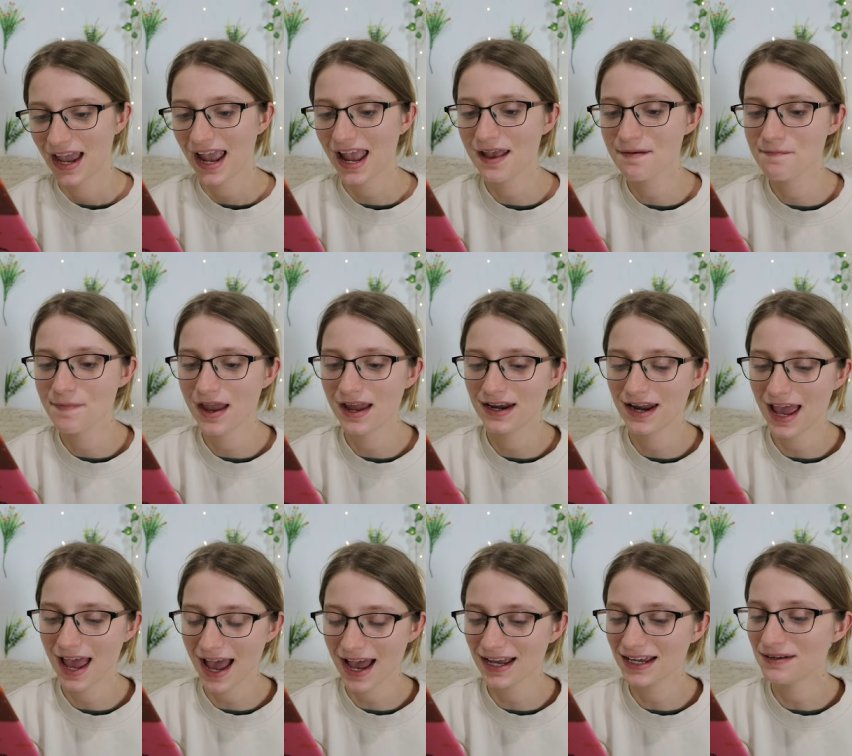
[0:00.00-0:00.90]
a
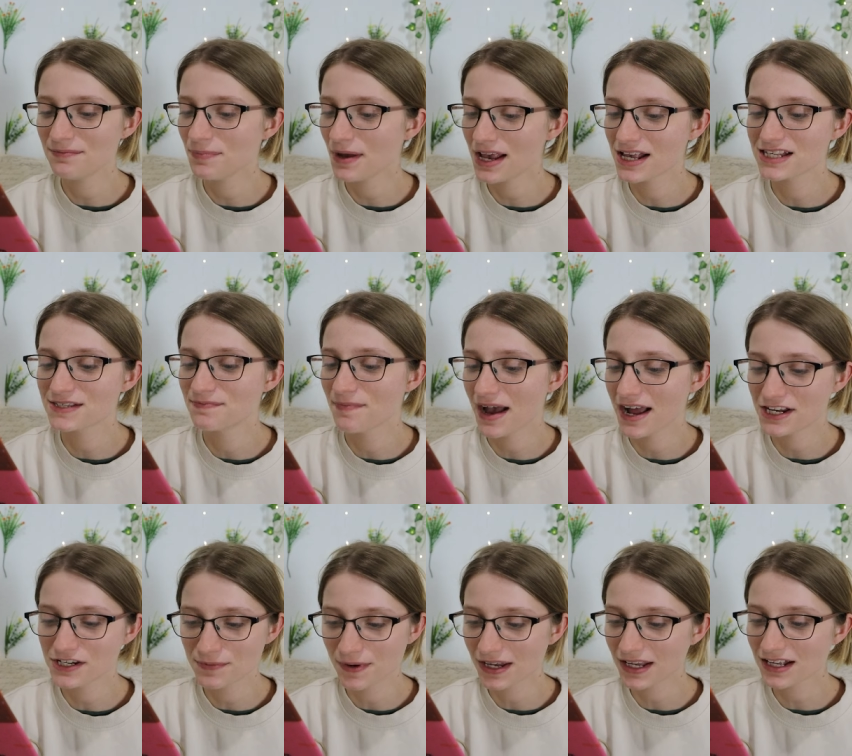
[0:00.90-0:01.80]
Manhattan-based
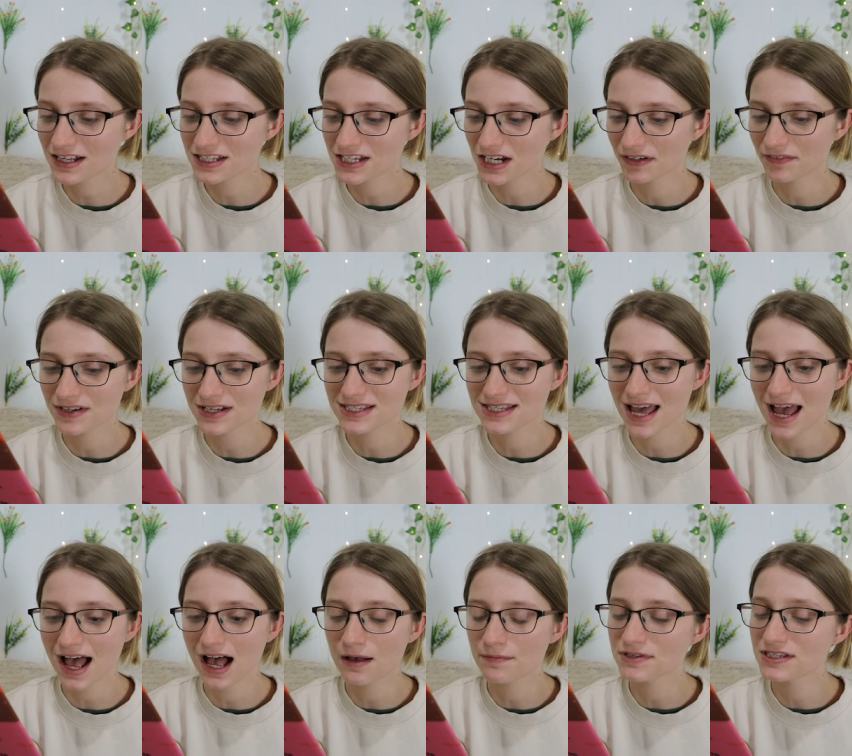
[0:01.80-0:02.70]
matchmaking service
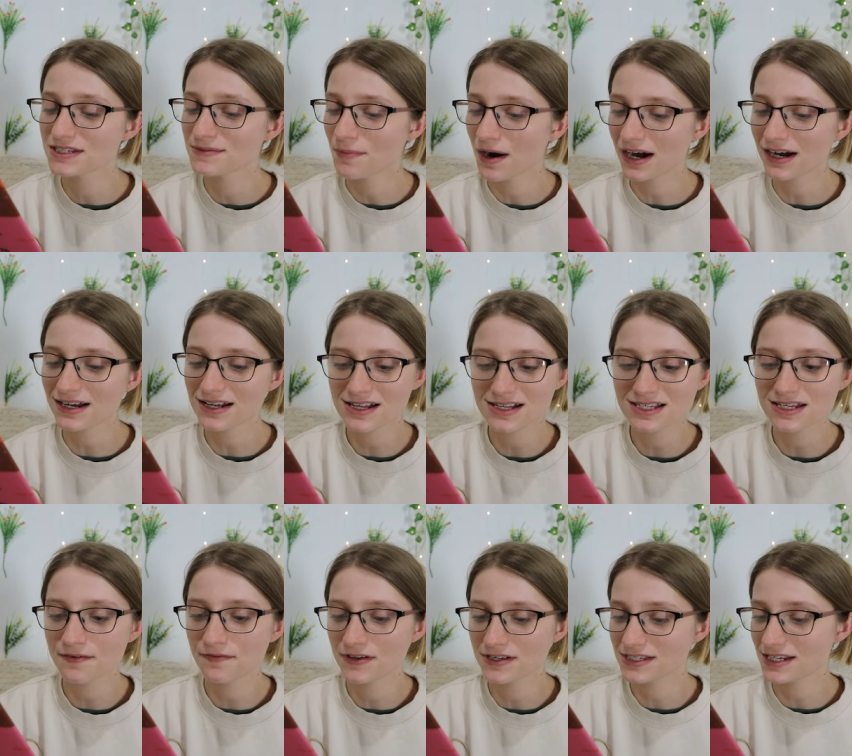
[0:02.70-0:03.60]
that helps smart,
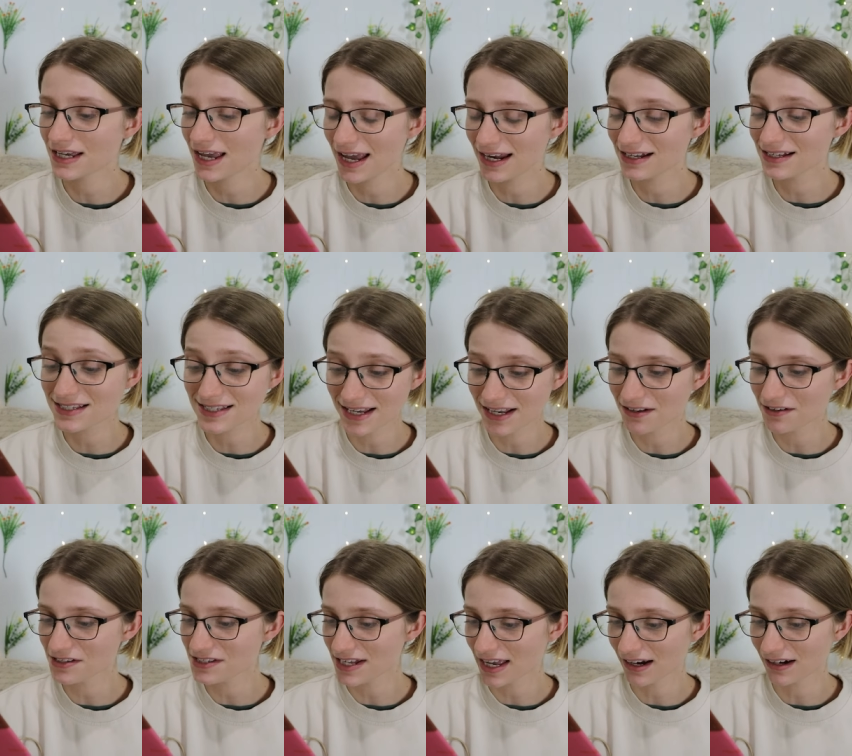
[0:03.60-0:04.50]
sophisticated
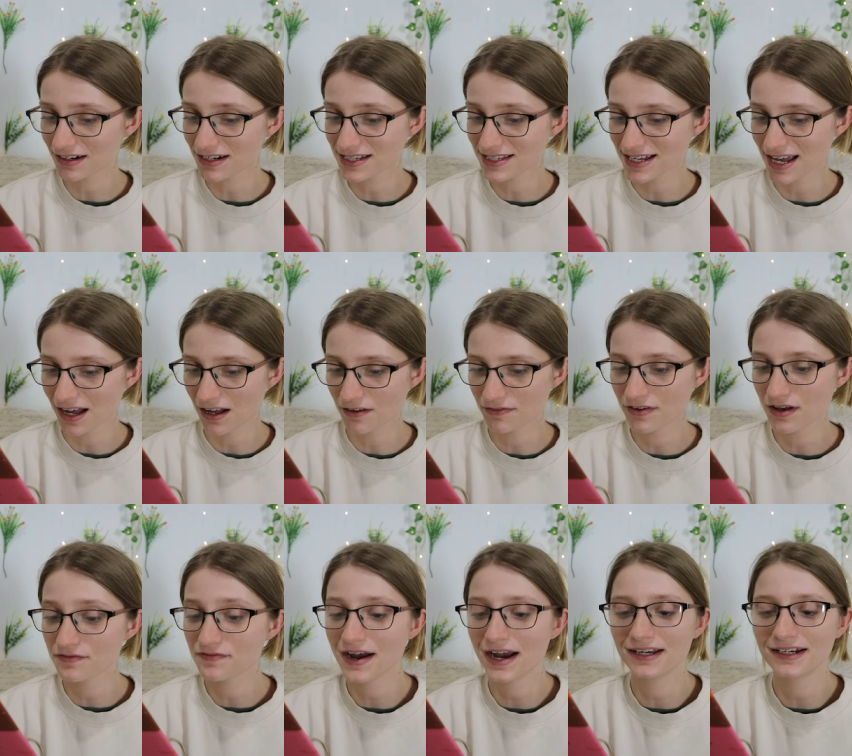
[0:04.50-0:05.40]
singles like herself
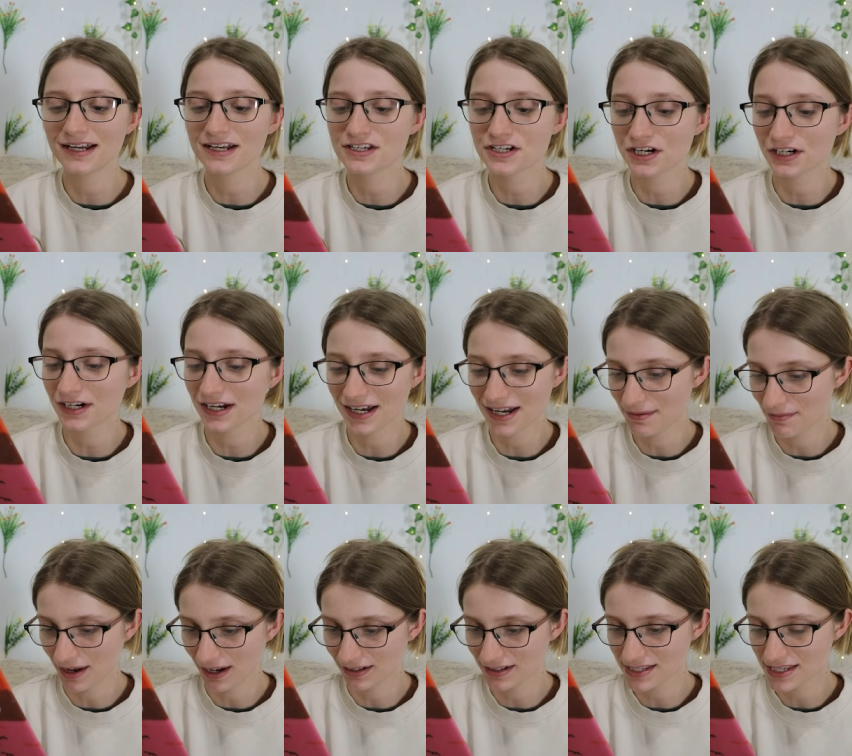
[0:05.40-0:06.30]
find eternity
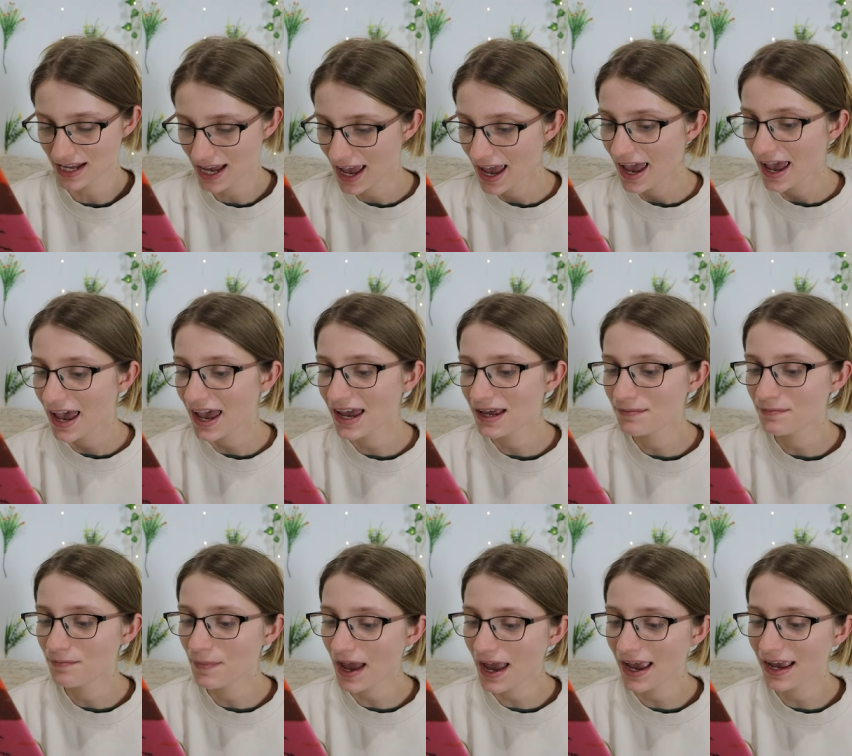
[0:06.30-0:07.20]
mates,
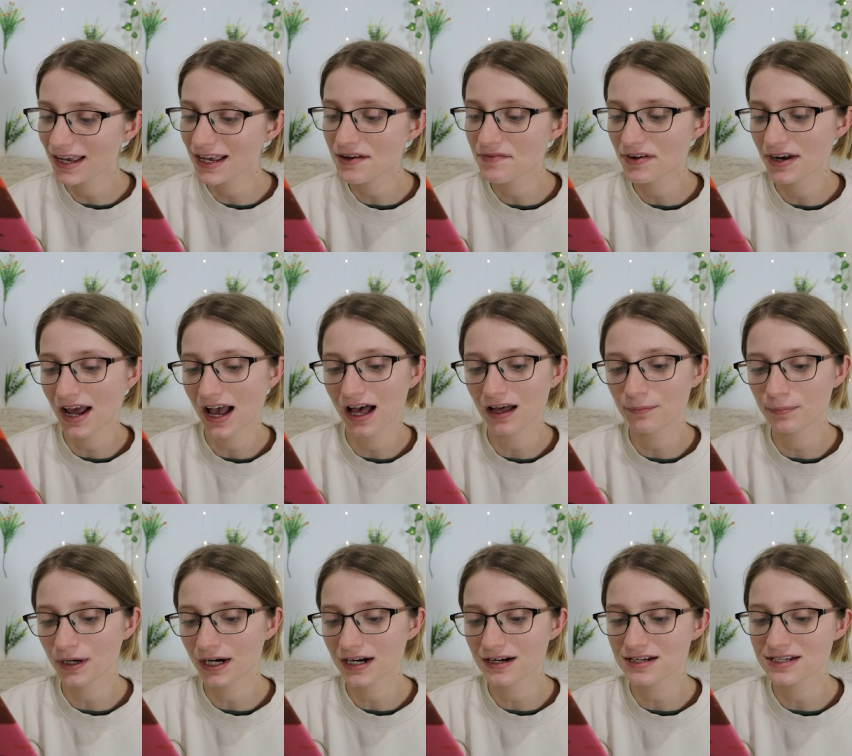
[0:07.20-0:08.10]
and may even
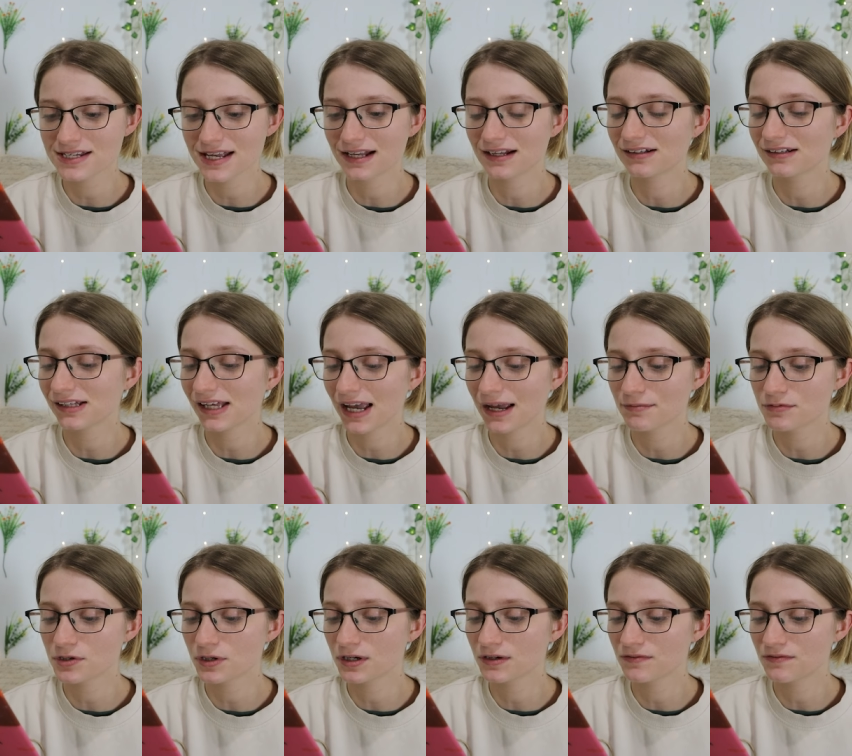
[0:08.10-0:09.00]
help her stake a claim
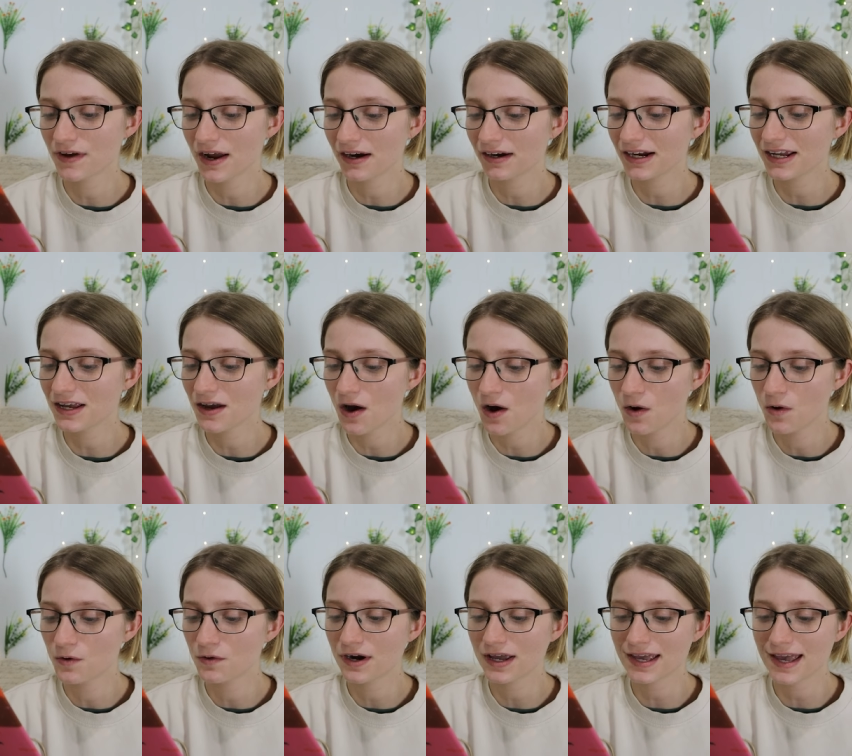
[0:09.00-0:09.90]
to her very
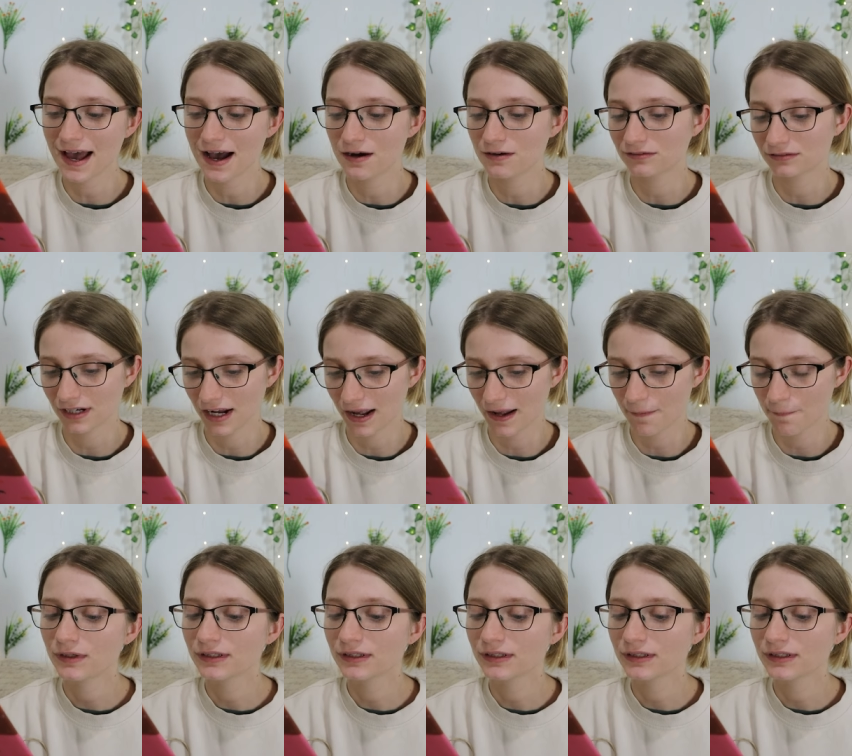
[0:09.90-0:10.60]
own account right.